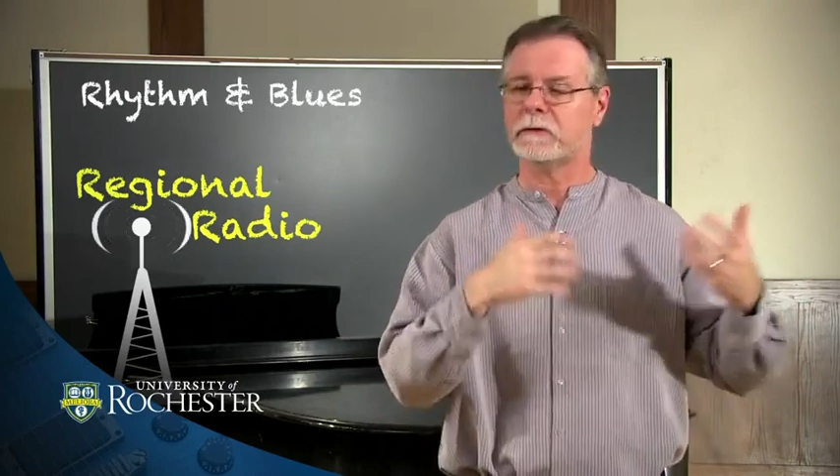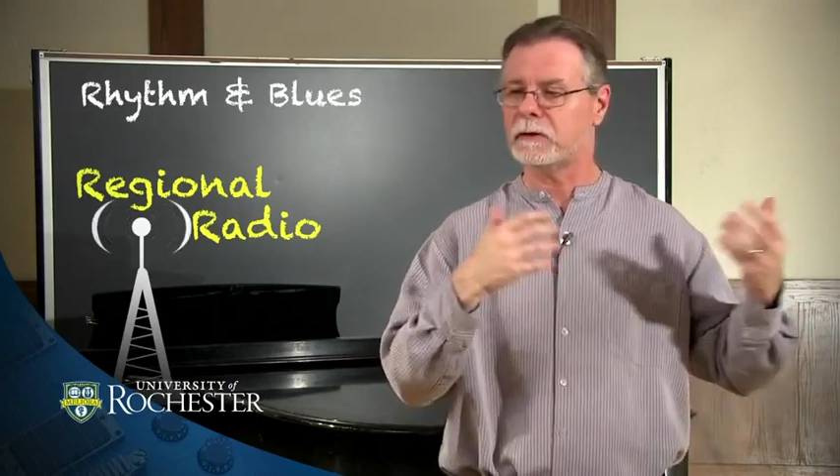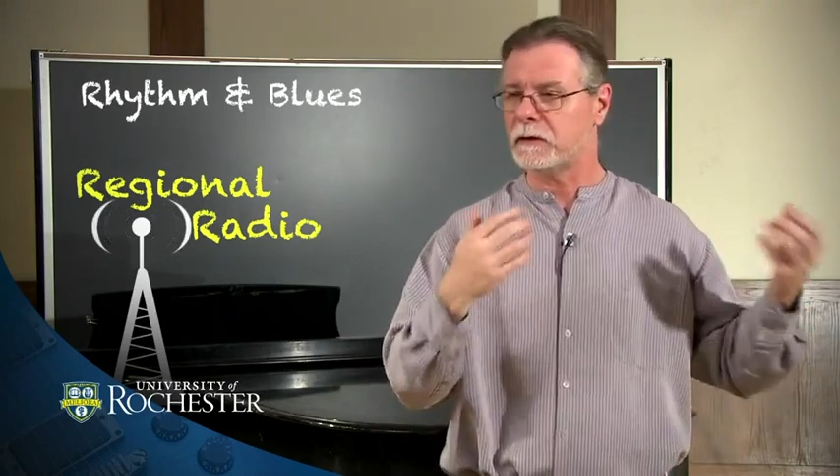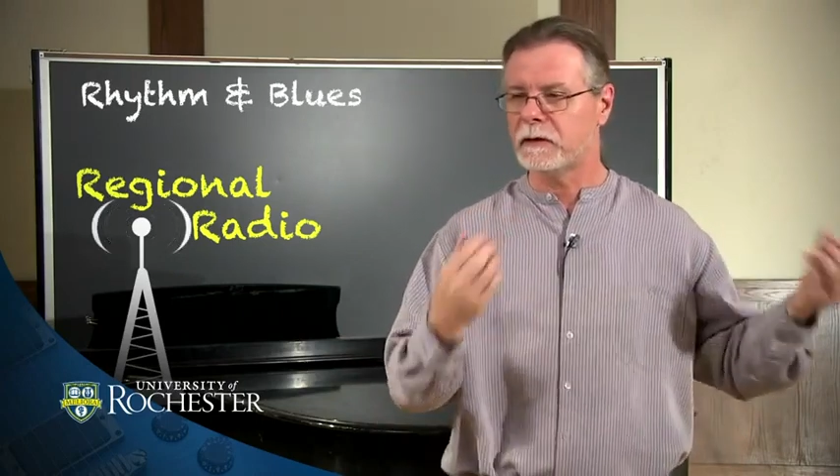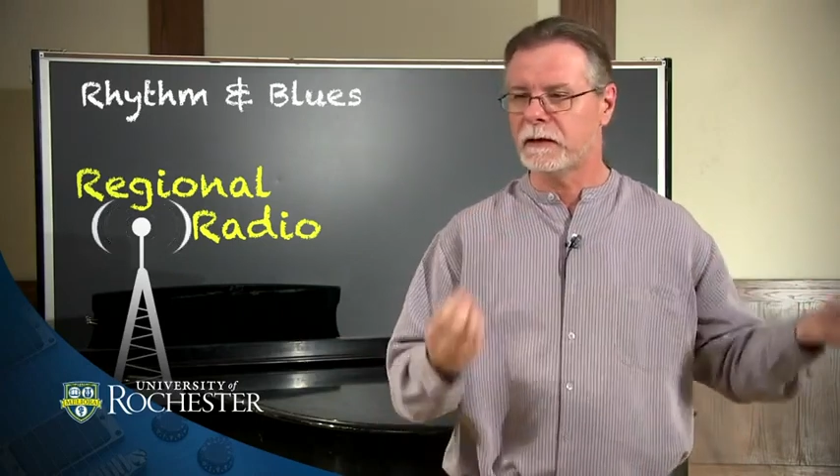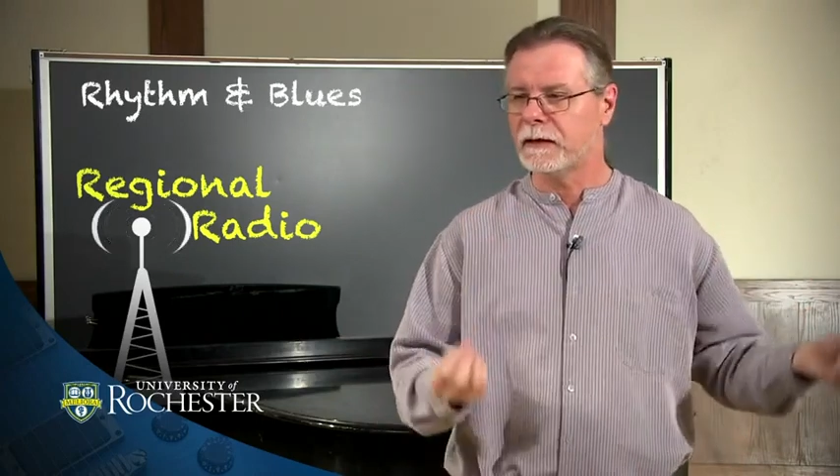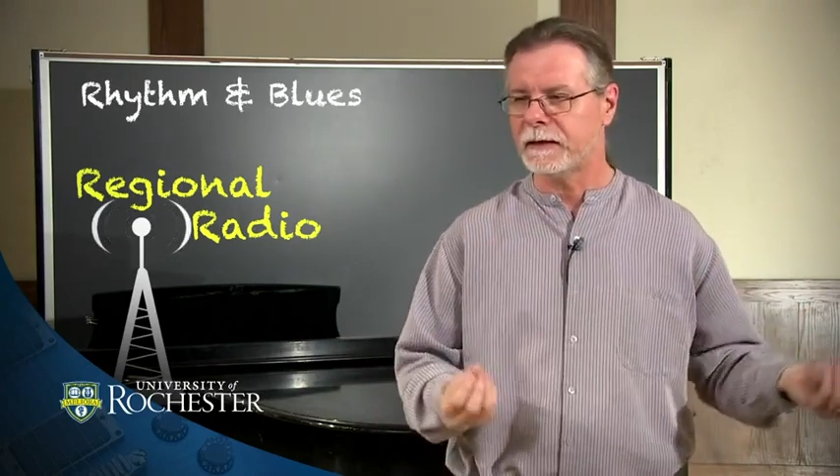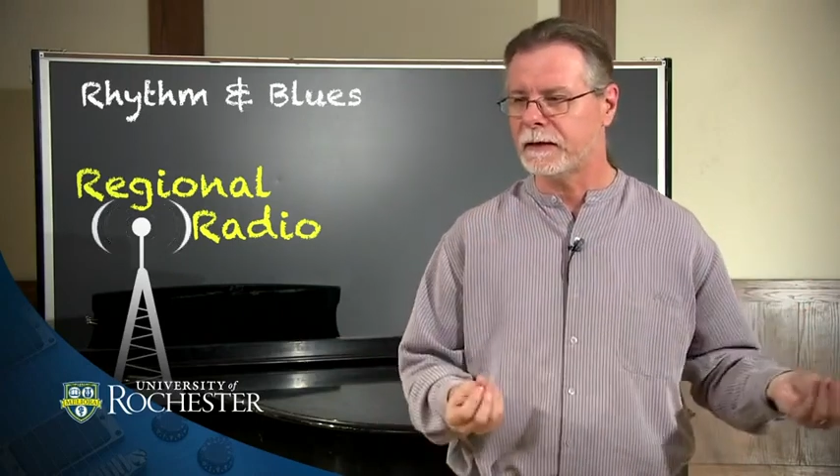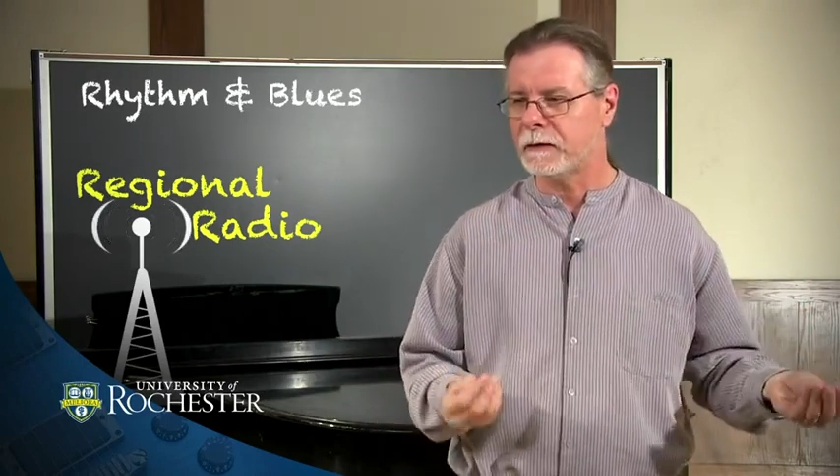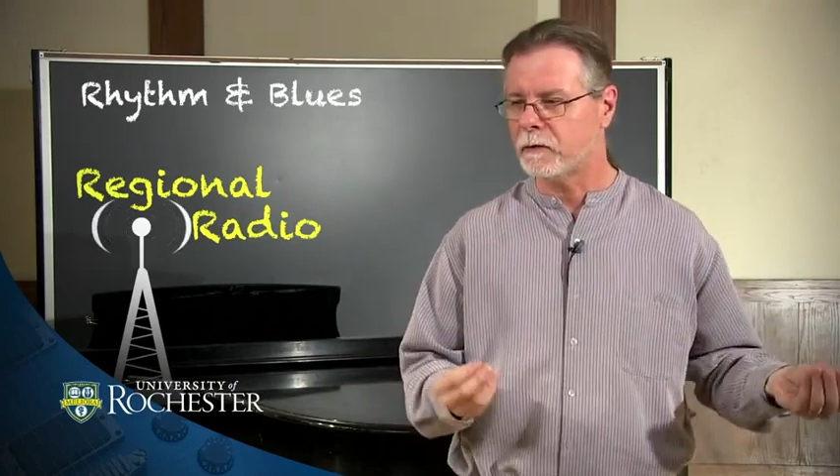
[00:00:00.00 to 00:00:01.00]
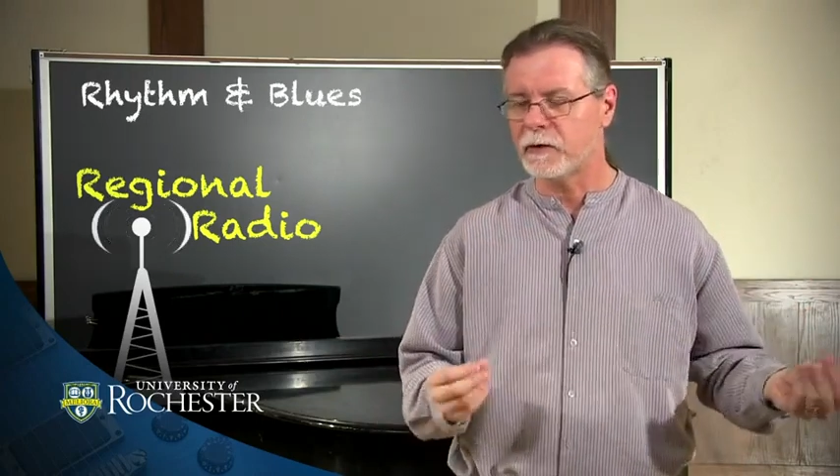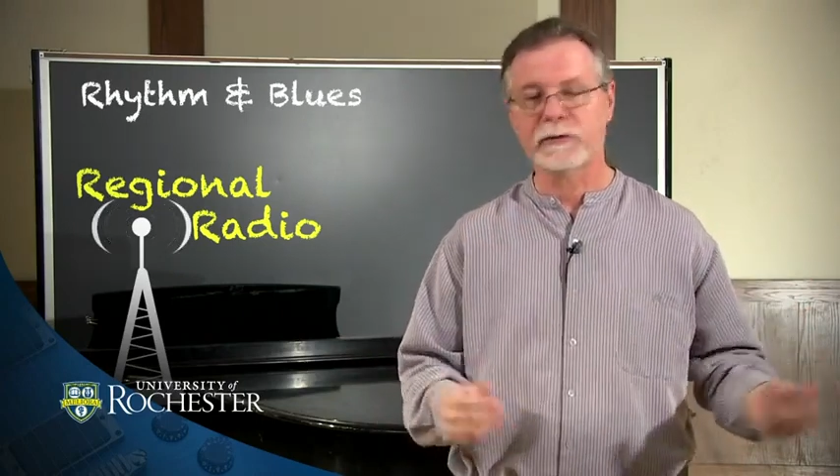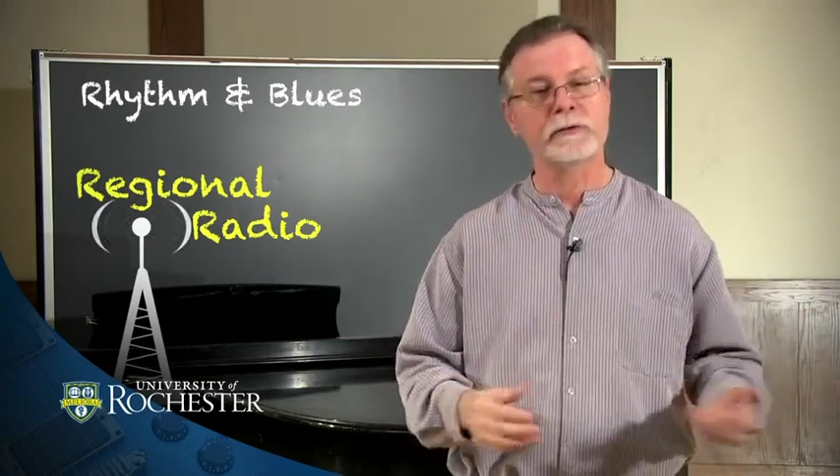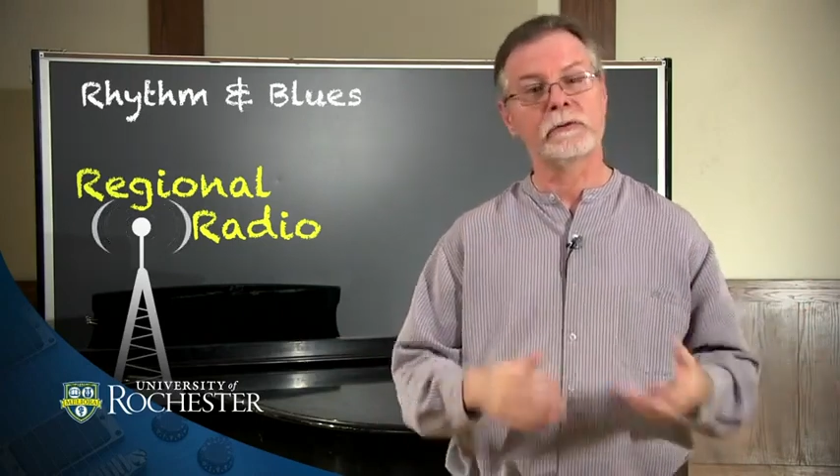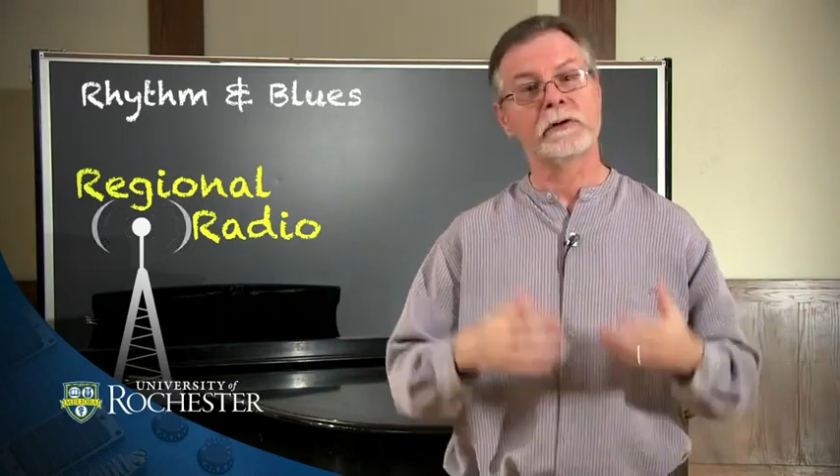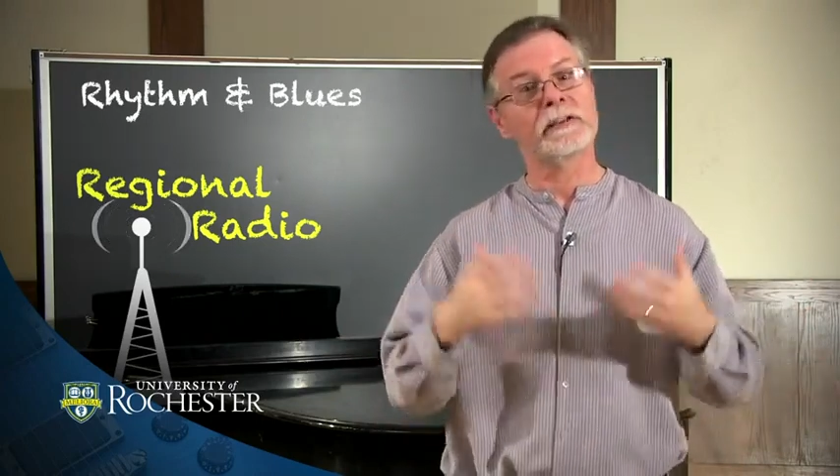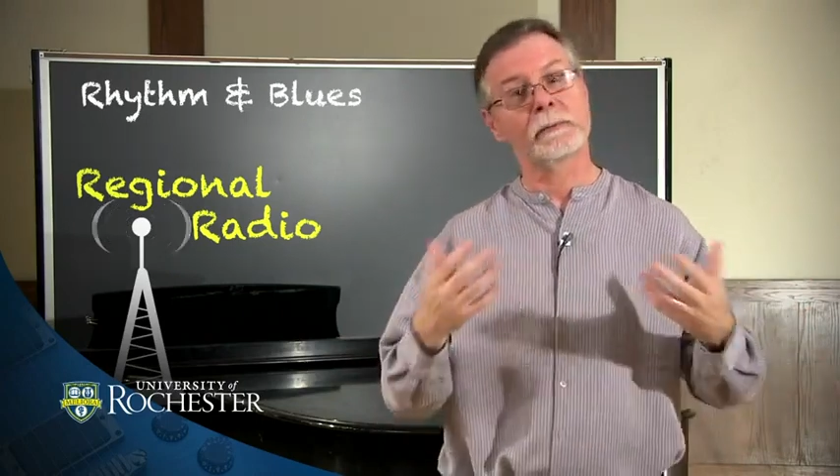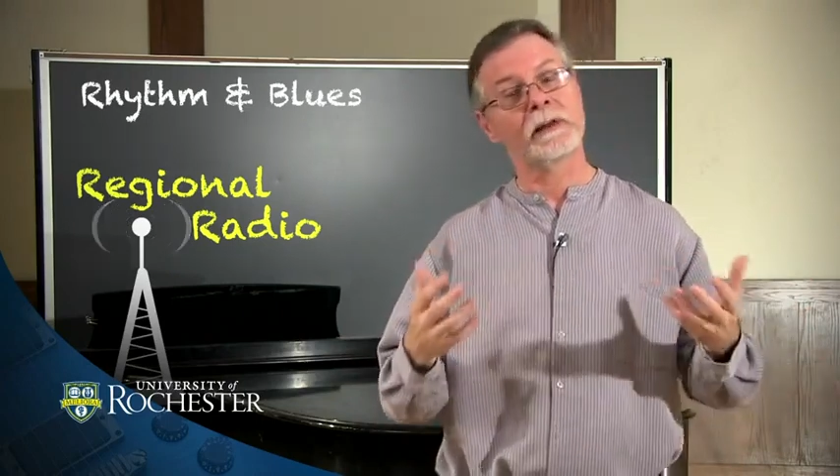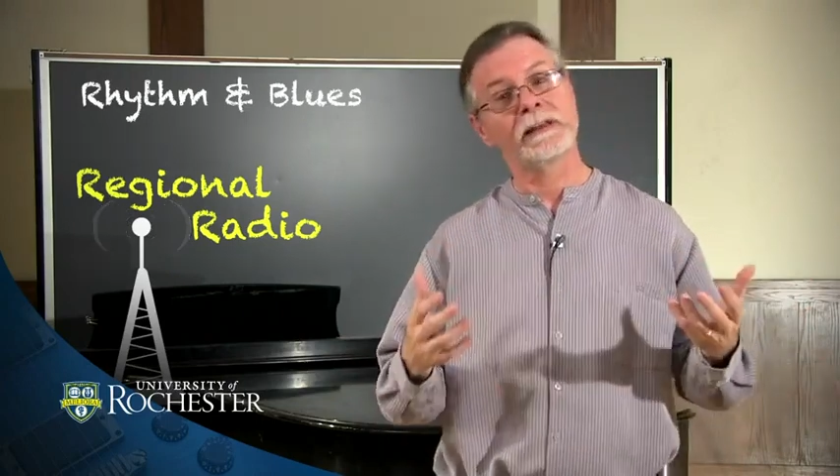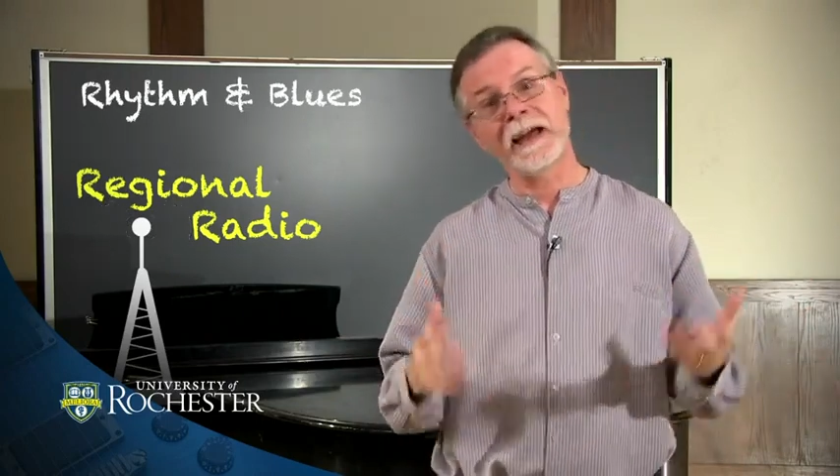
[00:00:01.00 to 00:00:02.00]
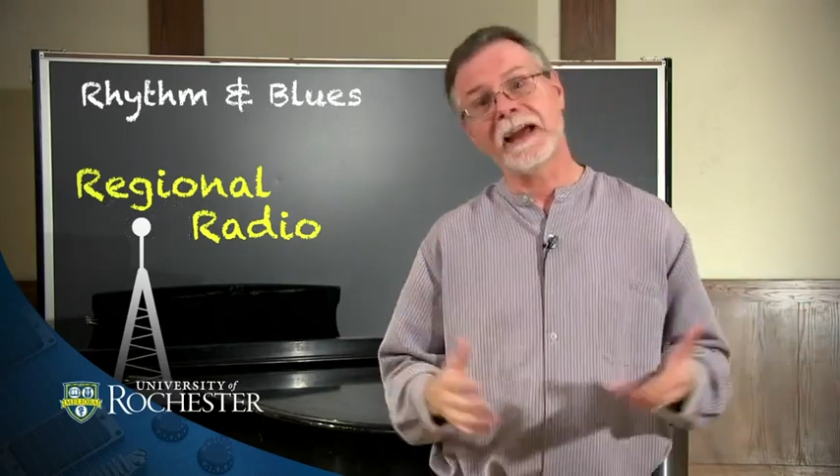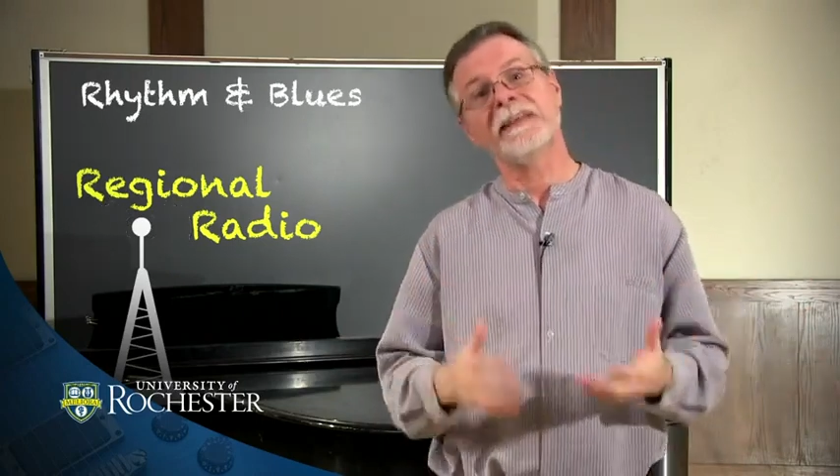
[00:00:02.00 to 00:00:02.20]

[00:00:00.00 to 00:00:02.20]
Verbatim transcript: or, uh, or a store or something like that,